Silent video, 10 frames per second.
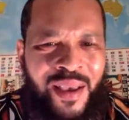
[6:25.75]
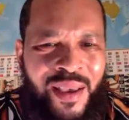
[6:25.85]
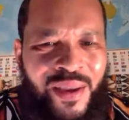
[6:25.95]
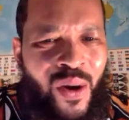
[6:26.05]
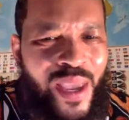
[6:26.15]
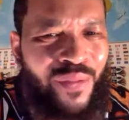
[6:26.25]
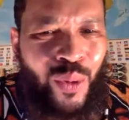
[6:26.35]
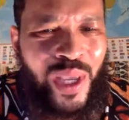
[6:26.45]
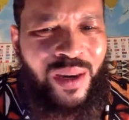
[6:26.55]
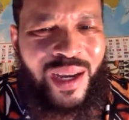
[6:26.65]
You know, even
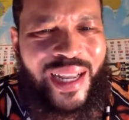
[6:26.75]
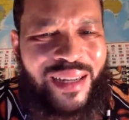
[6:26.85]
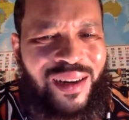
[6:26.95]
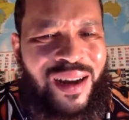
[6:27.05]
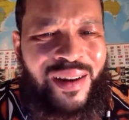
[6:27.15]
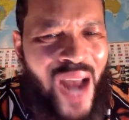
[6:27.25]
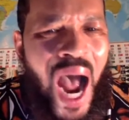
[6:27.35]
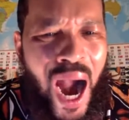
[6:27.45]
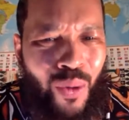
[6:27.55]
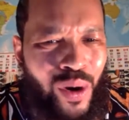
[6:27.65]
when you look at the
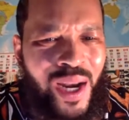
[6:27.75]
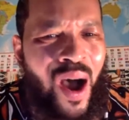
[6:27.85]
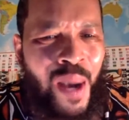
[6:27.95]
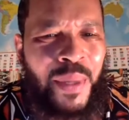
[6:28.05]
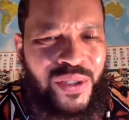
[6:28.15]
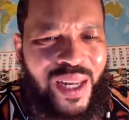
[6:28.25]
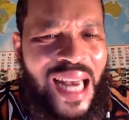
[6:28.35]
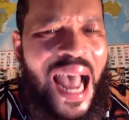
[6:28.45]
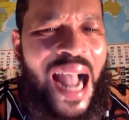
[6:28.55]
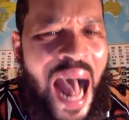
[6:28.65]
Kanara, it almost look
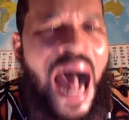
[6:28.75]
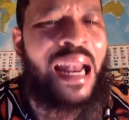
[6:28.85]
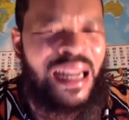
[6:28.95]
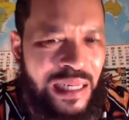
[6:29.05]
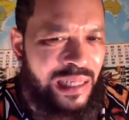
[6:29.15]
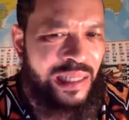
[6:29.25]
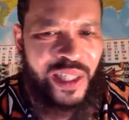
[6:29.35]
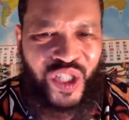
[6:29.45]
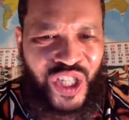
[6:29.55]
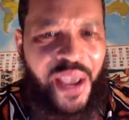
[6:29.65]
like Hanukkah
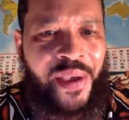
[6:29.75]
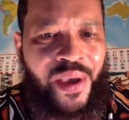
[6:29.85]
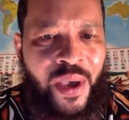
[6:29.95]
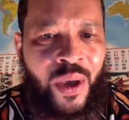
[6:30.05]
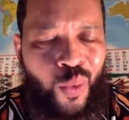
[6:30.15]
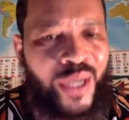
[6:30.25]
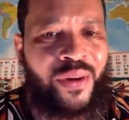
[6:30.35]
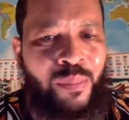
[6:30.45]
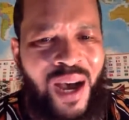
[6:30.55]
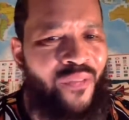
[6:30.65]
and shit with
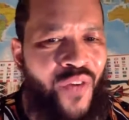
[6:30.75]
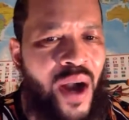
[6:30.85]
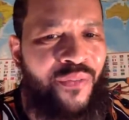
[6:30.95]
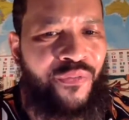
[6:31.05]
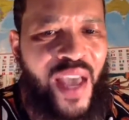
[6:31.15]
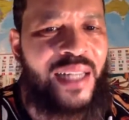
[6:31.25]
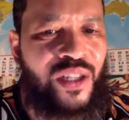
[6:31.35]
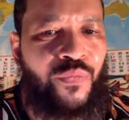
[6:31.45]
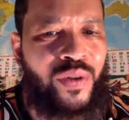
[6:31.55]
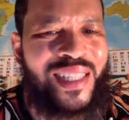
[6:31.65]
the motherfucking
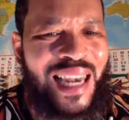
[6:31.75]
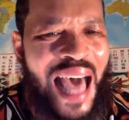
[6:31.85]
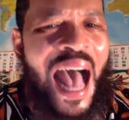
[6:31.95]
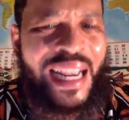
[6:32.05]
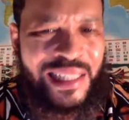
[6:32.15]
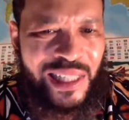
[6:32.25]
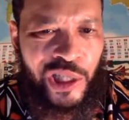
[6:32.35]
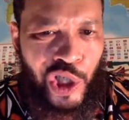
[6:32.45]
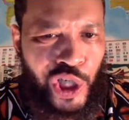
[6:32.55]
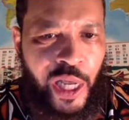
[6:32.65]
festivals and lights
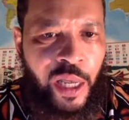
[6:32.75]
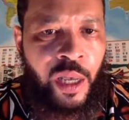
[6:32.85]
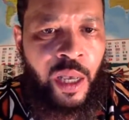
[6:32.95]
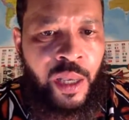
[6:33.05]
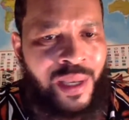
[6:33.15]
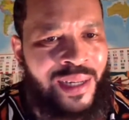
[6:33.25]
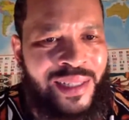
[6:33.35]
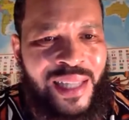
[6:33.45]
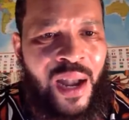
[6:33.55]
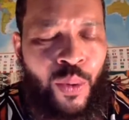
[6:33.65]
and shit. You
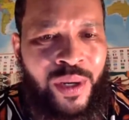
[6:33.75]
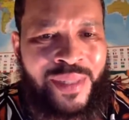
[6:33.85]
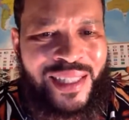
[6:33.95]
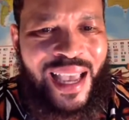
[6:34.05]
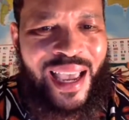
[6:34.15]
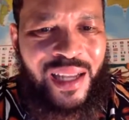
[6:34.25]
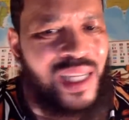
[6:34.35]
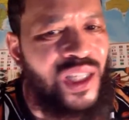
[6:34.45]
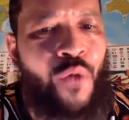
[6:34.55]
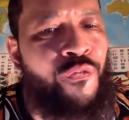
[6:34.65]
understand what I'm saying?
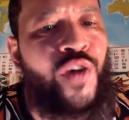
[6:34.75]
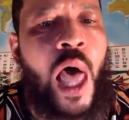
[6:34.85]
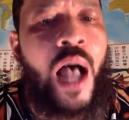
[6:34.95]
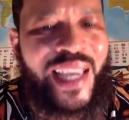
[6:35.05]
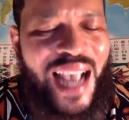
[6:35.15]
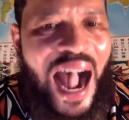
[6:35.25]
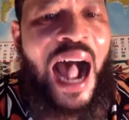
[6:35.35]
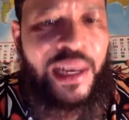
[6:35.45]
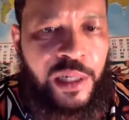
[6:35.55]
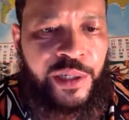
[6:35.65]
Just a flunky
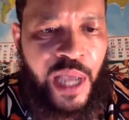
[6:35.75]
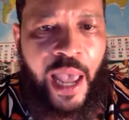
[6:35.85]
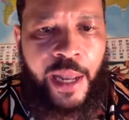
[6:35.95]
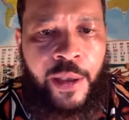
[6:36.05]
holiday.